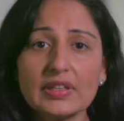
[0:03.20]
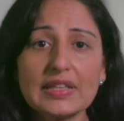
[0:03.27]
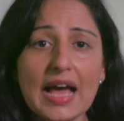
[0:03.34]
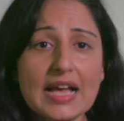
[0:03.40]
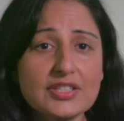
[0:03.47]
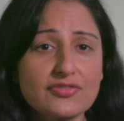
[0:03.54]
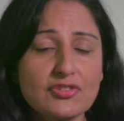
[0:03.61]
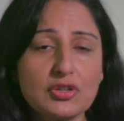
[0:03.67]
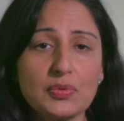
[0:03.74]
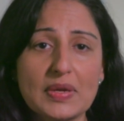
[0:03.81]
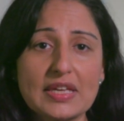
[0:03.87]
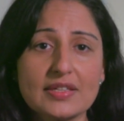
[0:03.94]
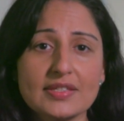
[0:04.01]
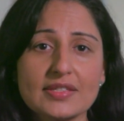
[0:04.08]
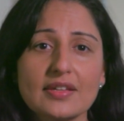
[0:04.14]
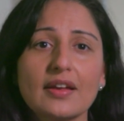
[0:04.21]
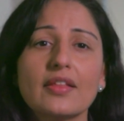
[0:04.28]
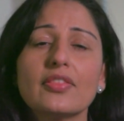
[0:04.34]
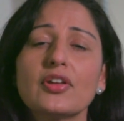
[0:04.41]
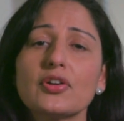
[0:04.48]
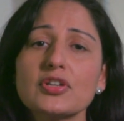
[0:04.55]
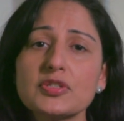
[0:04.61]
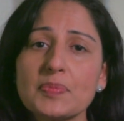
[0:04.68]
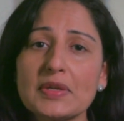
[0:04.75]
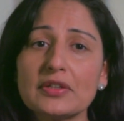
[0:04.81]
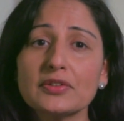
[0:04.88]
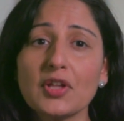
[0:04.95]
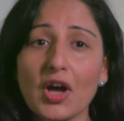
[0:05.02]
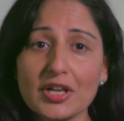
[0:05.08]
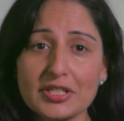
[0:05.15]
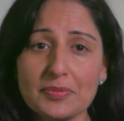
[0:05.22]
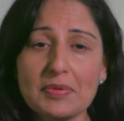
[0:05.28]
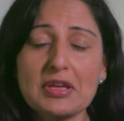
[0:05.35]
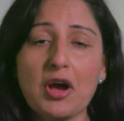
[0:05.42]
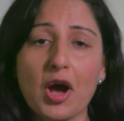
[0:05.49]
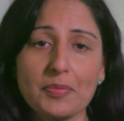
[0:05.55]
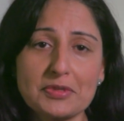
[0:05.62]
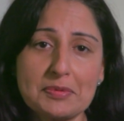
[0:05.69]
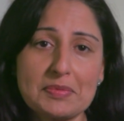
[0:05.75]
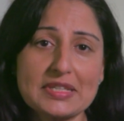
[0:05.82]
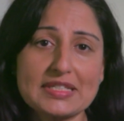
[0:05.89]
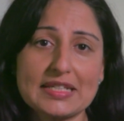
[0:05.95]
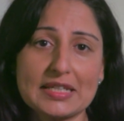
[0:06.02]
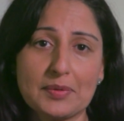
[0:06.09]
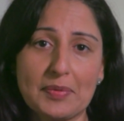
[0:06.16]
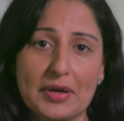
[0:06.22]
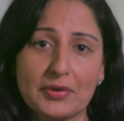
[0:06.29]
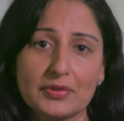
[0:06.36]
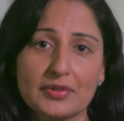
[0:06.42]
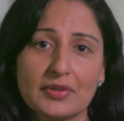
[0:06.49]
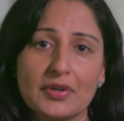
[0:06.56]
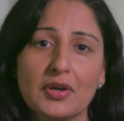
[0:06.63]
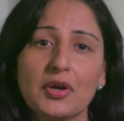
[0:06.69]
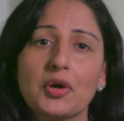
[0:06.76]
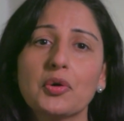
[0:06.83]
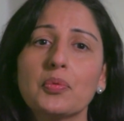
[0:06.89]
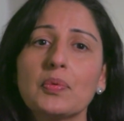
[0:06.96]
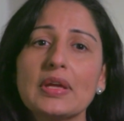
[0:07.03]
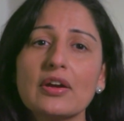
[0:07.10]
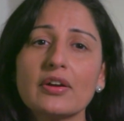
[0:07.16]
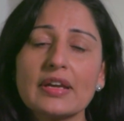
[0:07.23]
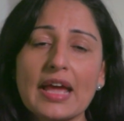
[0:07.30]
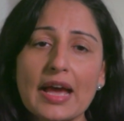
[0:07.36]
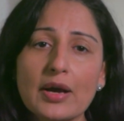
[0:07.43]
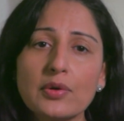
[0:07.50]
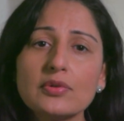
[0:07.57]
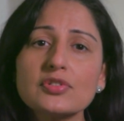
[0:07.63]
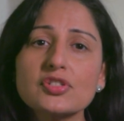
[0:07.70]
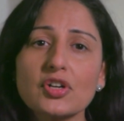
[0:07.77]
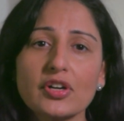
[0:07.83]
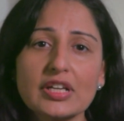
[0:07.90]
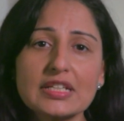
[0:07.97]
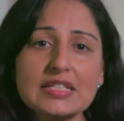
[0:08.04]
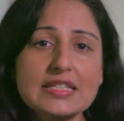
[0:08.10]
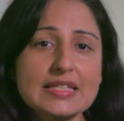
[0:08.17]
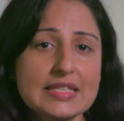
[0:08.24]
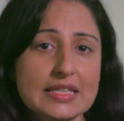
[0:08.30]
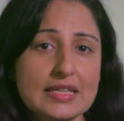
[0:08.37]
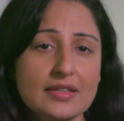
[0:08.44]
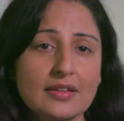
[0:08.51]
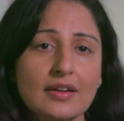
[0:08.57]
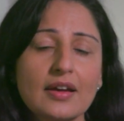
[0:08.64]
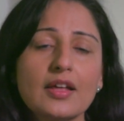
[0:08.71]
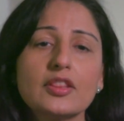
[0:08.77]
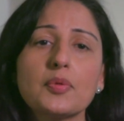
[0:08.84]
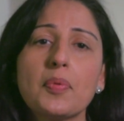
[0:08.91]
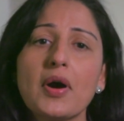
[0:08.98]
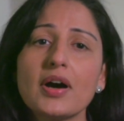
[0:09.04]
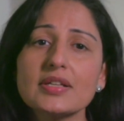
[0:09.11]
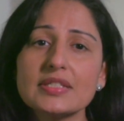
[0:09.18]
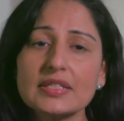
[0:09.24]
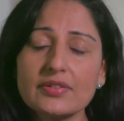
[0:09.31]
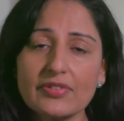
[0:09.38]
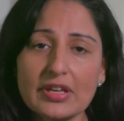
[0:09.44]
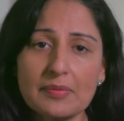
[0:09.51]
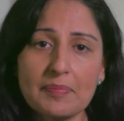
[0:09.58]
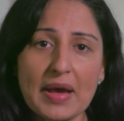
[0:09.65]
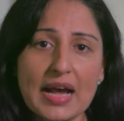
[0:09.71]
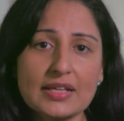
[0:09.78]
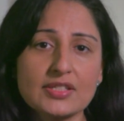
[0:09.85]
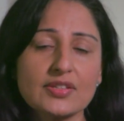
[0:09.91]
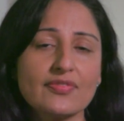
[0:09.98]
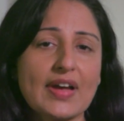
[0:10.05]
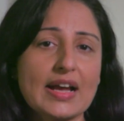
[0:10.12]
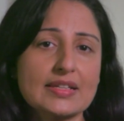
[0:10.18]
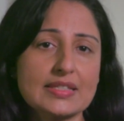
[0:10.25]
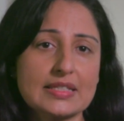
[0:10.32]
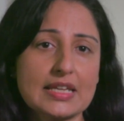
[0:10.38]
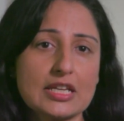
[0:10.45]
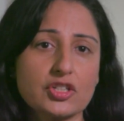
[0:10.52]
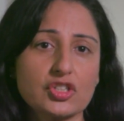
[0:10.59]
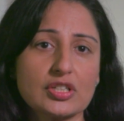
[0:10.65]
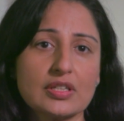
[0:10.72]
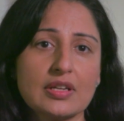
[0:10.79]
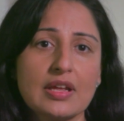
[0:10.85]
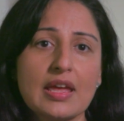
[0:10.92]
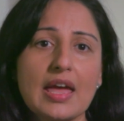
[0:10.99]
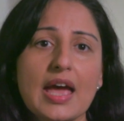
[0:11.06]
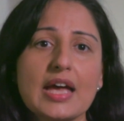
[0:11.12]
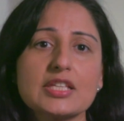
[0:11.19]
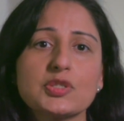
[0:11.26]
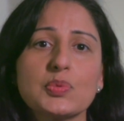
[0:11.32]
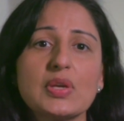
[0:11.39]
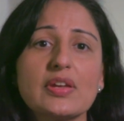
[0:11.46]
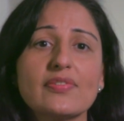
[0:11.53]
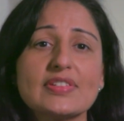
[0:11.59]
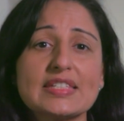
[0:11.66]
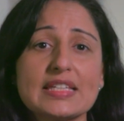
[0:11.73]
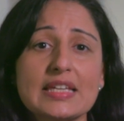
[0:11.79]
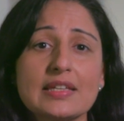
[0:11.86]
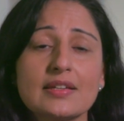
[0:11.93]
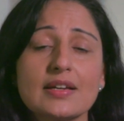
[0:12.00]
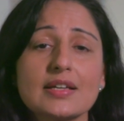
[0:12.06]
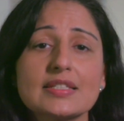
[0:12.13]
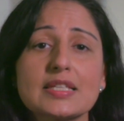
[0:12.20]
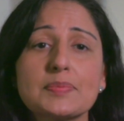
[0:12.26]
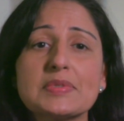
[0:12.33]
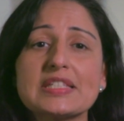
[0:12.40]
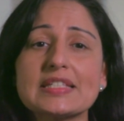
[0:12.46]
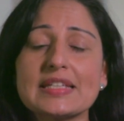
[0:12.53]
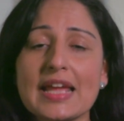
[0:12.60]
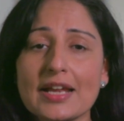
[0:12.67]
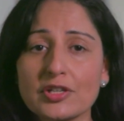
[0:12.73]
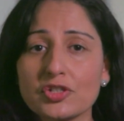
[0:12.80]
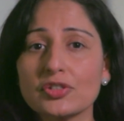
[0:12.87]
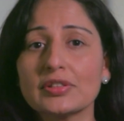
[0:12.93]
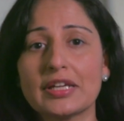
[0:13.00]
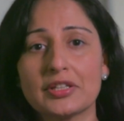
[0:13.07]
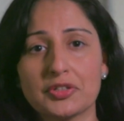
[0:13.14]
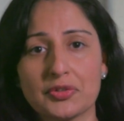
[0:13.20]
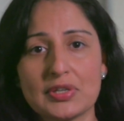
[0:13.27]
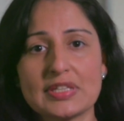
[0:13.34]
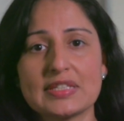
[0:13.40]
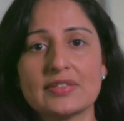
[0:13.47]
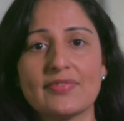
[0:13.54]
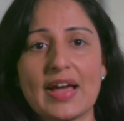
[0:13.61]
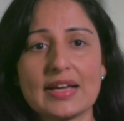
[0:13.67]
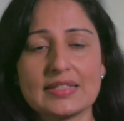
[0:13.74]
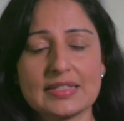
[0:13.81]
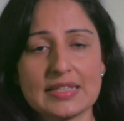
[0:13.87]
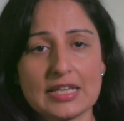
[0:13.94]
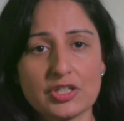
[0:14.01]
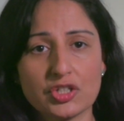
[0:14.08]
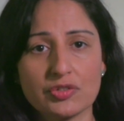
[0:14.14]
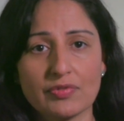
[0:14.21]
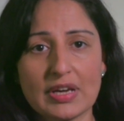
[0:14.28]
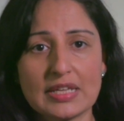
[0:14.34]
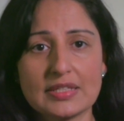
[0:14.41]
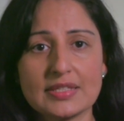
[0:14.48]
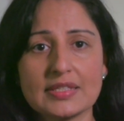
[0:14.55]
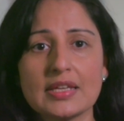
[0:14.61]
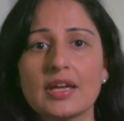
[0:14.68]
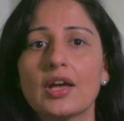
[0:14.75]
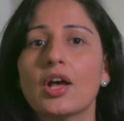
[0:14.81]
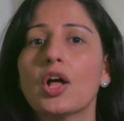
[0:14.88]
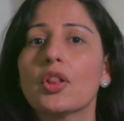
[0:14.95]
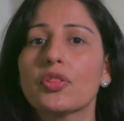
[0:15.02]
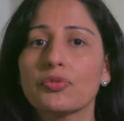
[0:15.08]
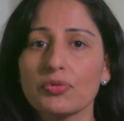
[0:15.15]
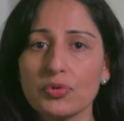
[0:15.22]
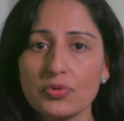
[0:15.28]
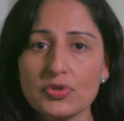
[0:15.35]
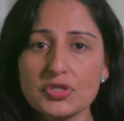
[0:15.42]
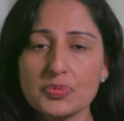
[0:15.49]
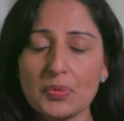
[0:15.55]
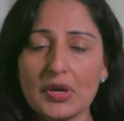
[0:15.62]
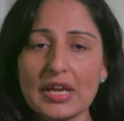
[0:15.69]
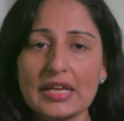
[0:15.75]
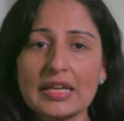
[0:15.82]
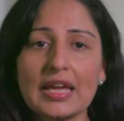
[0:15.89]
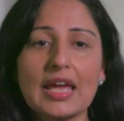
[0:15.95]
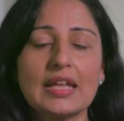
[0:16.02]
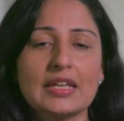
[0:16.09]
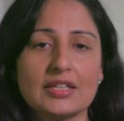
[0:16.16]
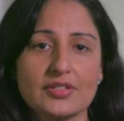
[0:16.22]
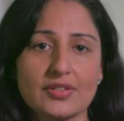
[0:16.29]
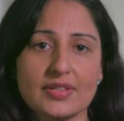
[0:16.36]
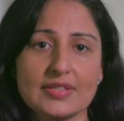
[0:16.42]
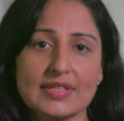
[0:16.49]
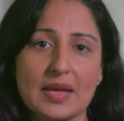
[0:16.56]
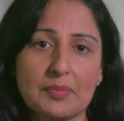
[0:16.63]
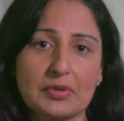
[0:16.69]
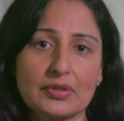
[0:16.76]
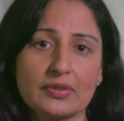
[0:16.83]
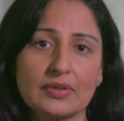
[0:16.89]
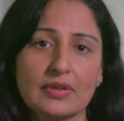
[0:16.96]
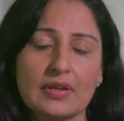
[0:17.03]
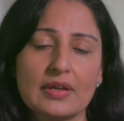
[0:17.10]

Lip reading: the last few weeks, there has been a lot to be optimistic about. We are now starting to see the positive impacts of vaccination as we've seen a substantial increase in vaccination rates through the spring and into the summer.